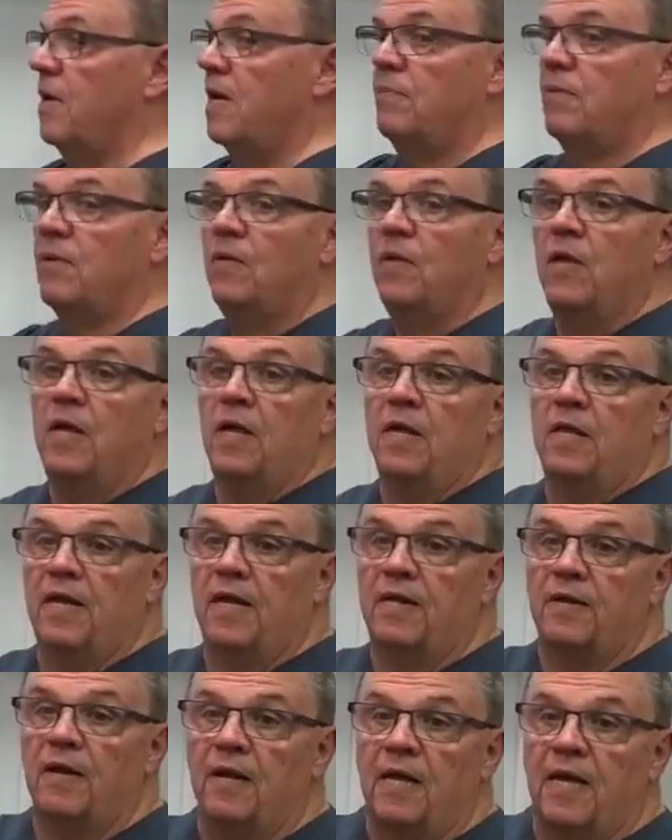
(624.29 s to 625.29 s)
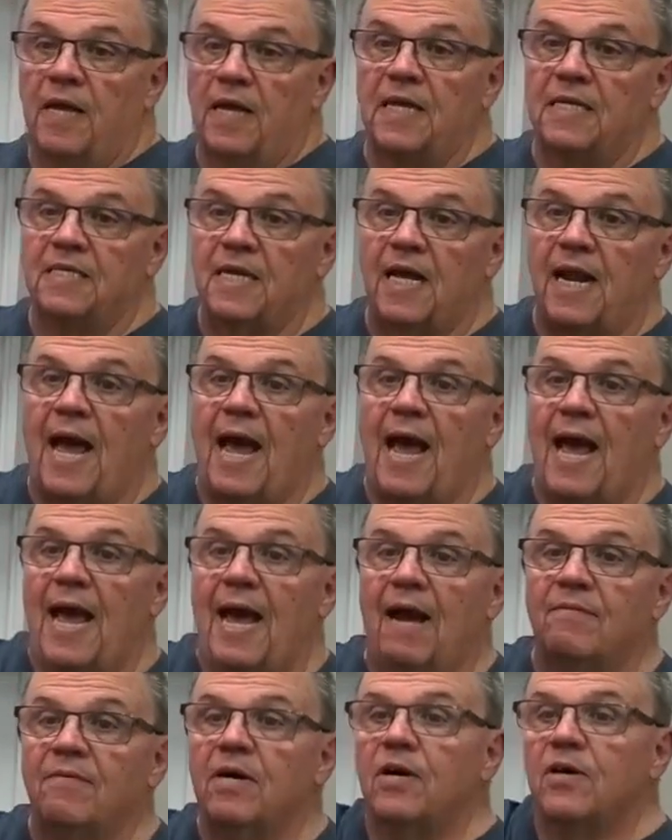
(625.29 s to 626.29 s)
people that, he said, I
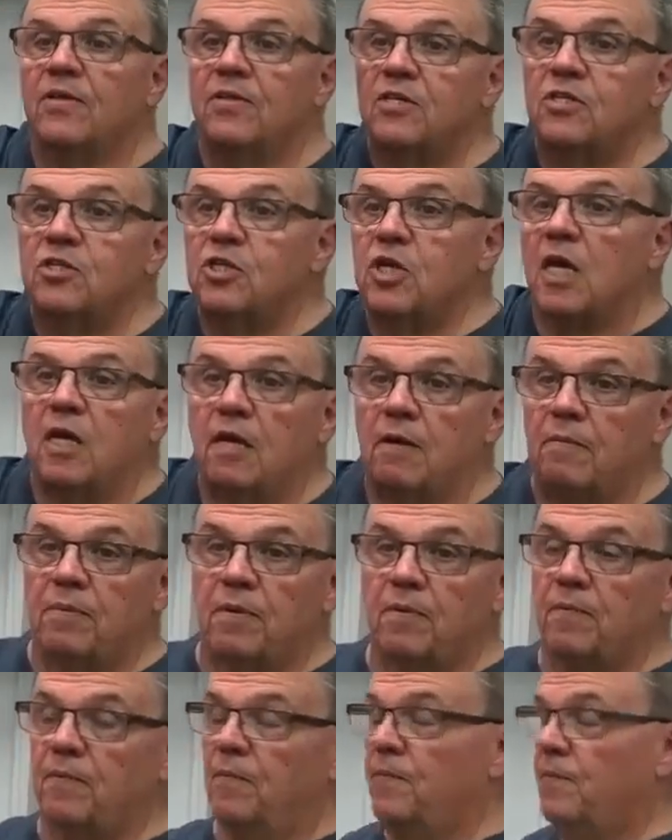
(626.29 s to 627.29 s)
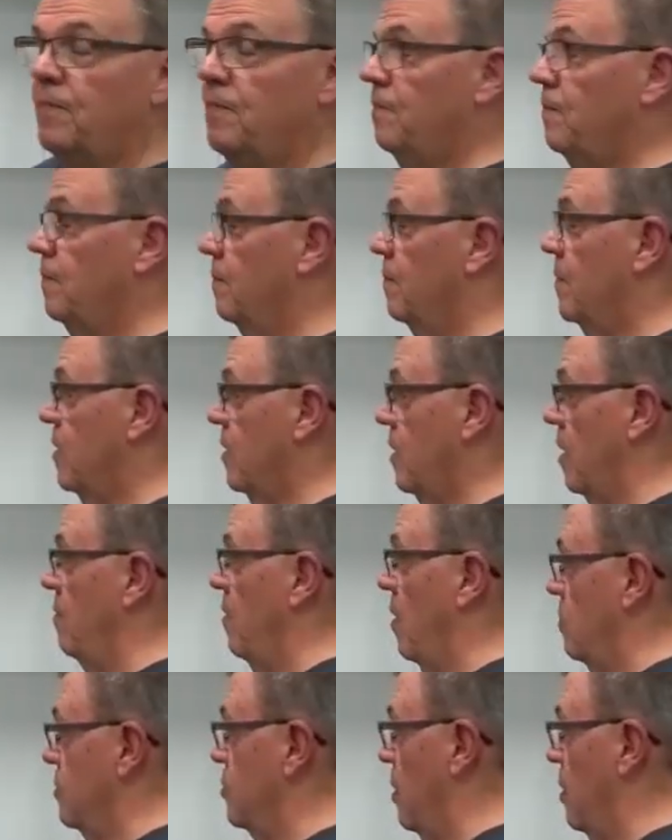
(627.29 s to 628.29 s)
have other sheep Come on,